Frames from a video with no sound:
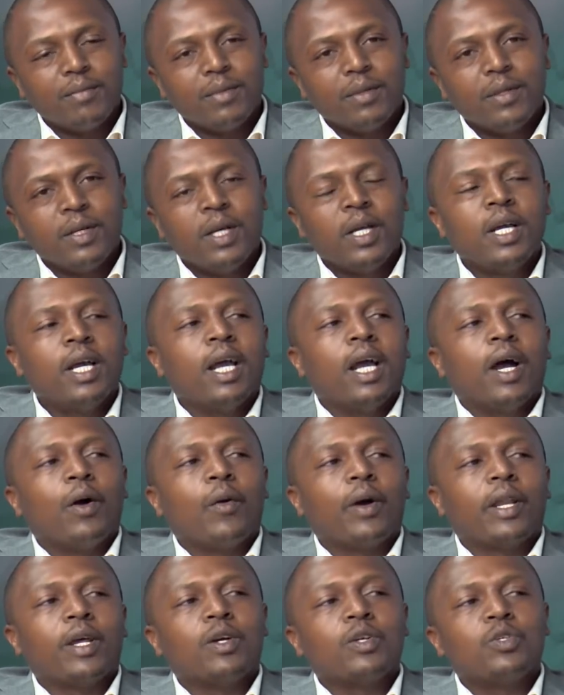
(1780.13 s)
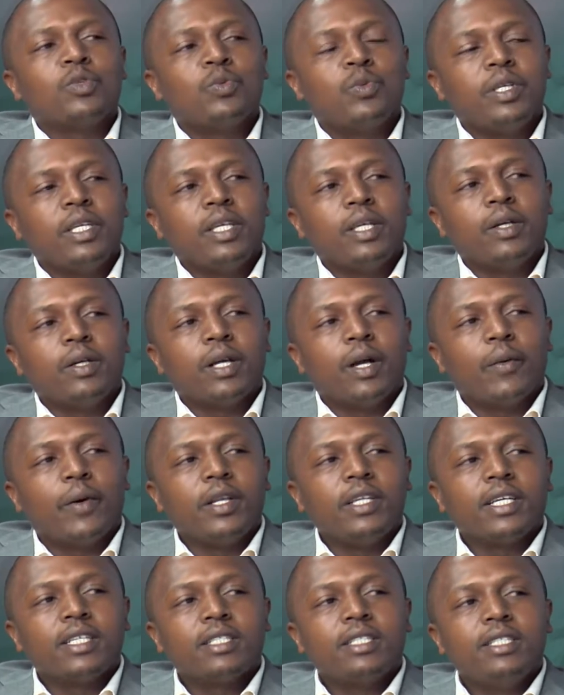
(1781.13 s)
Mm -hmm. Whereas we, when
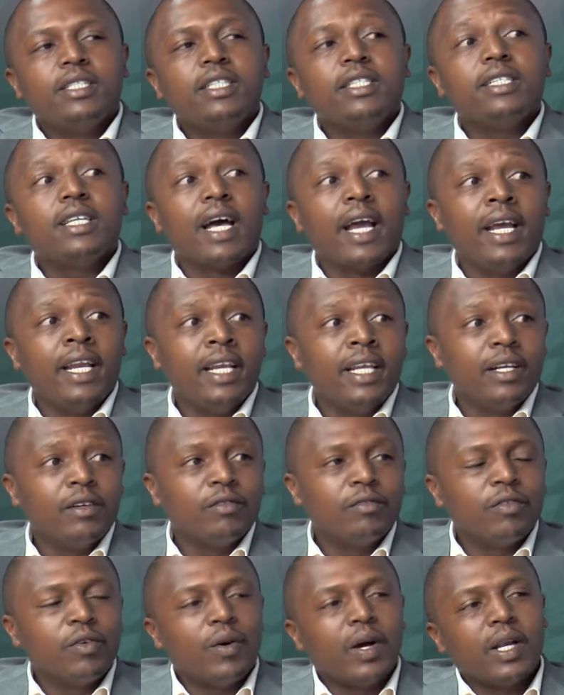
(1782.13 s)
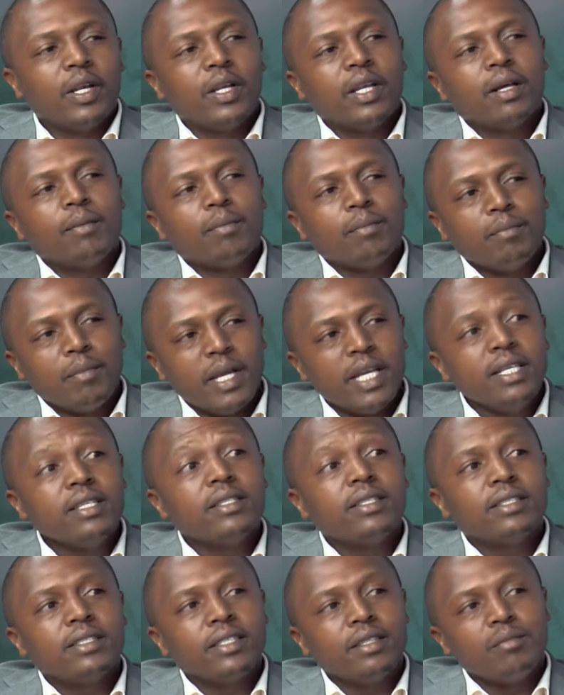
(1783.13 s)
you're designing for a
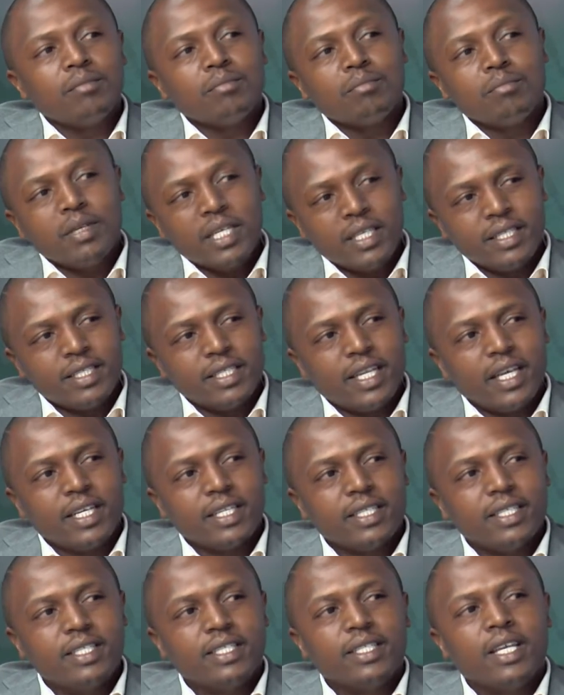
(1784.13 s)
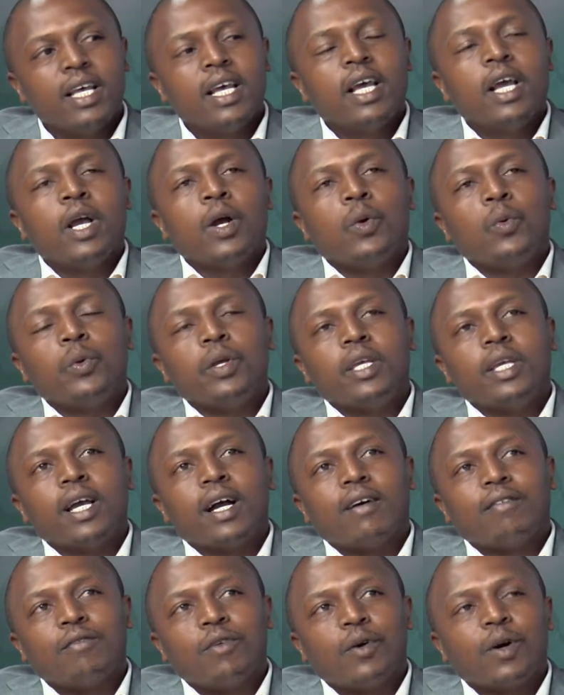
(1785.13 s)
mainstream business, we
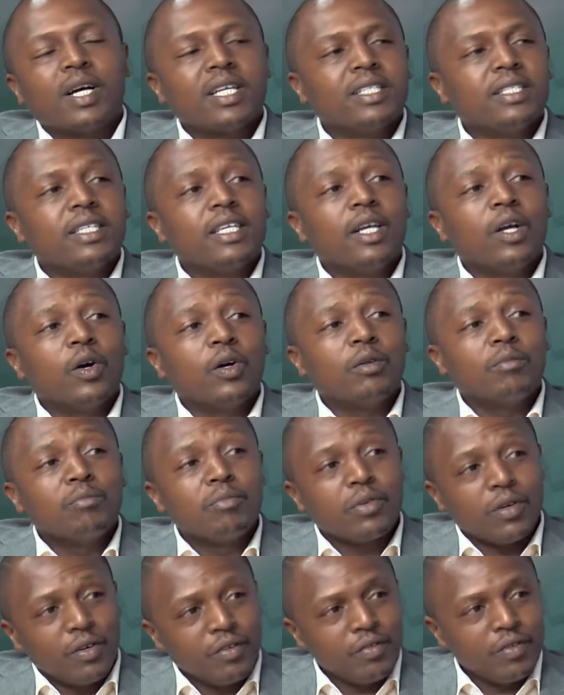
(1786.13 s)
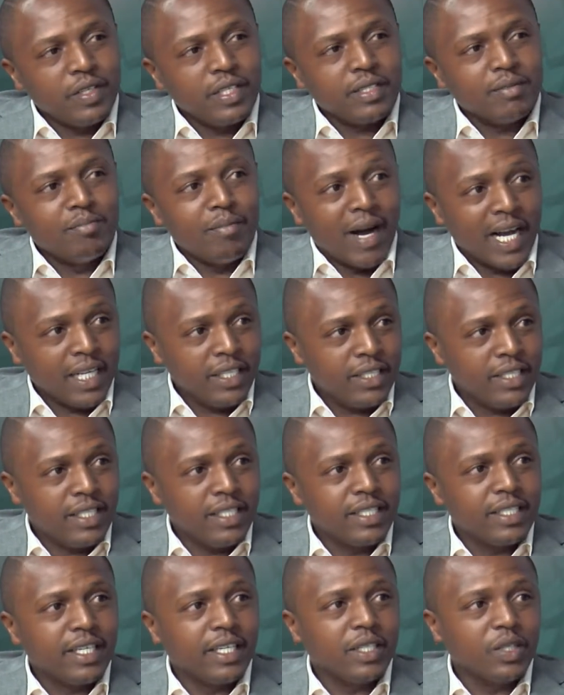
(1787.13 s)
are focusing on profits,
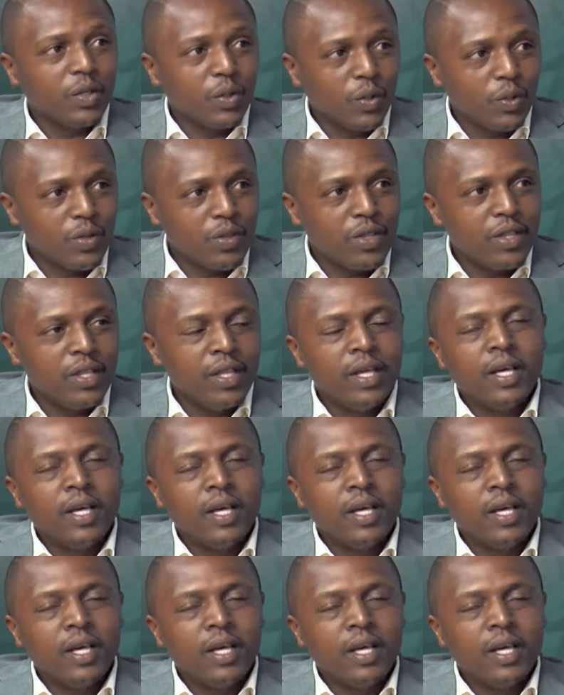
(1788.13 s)
margins, and growth.